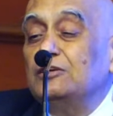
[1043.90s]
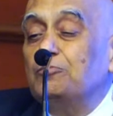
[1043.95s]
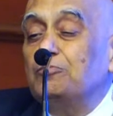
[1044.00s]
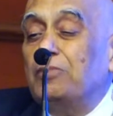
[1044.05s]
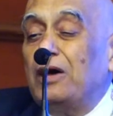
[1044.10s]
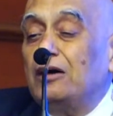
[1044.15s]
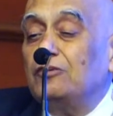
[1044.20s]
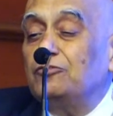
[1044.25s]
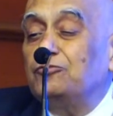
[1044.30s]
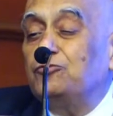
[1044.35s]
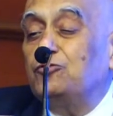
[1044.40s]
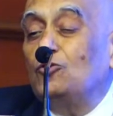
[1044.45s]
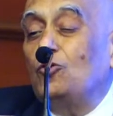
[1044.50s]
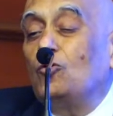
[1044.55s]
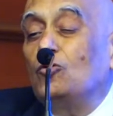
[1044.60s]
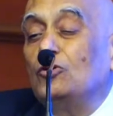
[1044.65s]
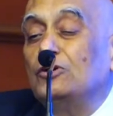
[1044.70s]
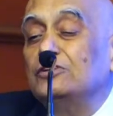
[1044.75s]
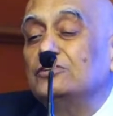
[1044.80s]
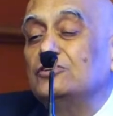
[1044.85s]
the
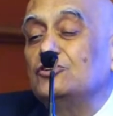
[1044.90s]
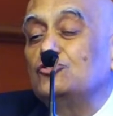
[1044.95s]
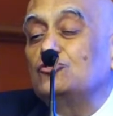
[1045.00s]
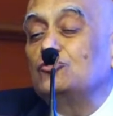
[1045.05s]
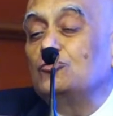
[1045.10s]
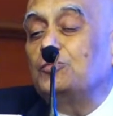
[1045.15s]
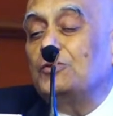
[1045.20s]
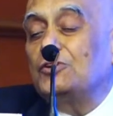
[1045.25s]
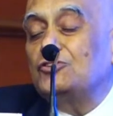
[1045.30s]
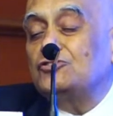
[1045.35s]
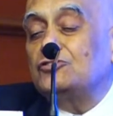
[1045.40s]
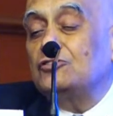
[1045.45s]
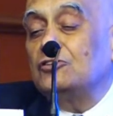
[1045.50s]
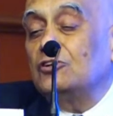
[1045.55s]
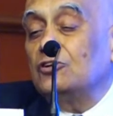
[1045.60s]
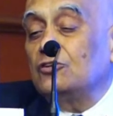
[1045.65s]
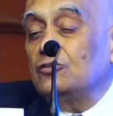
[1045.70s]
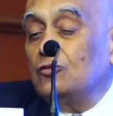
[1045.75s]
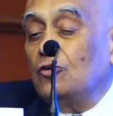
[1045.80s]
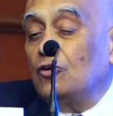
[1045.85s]
backflow in the
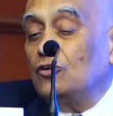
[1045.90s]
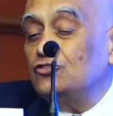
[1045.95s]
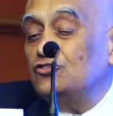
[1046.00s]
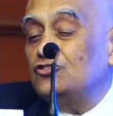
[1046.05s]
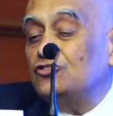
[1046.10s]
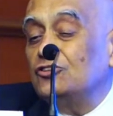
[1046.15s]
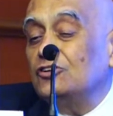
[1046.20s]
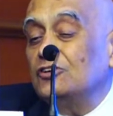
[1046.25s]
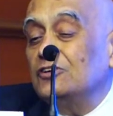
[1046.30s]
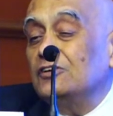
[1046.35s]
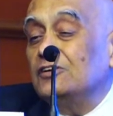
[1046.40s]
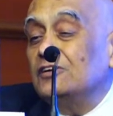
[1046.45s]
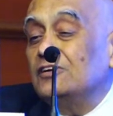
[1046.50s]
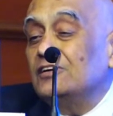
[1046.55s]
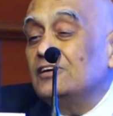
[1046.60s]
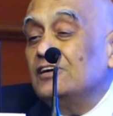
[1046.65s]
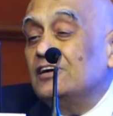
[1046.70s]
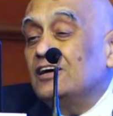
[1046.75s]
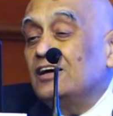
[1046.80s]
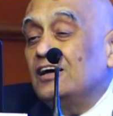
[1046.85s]
suprasternal notch,
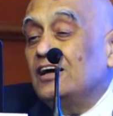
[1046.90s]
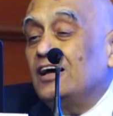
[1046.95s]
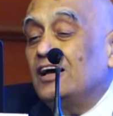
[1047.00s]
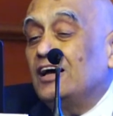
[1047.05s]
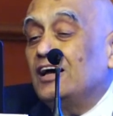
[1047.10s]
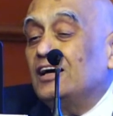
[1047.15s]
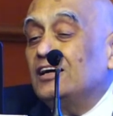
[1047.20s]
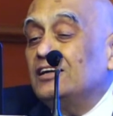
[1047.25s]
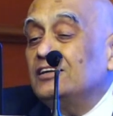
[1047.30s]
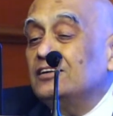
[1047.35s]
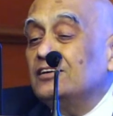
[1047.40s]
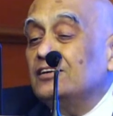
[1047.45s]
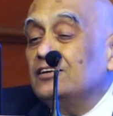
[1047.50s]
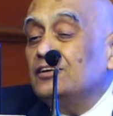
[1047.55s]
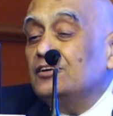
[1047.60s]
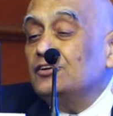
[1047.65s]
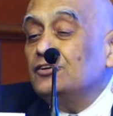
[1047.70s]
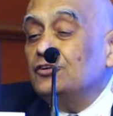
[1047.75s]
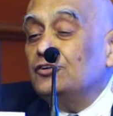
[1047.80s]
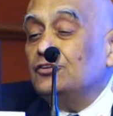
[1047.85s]
and
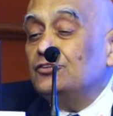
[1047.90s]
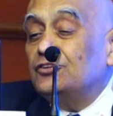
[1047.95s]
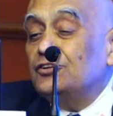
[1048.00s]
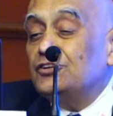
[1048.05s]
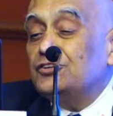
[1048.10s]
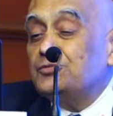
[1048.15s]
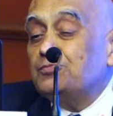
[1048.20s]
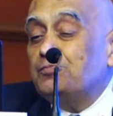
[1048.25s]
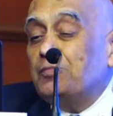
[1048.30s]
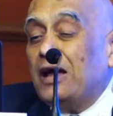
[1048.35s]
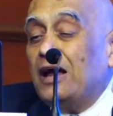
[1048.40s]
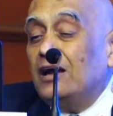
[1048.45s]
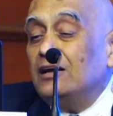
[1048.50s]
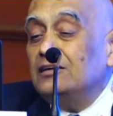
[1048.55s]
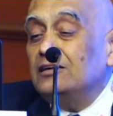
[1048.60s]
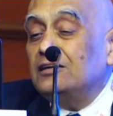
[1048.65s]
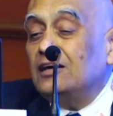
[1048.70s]
the span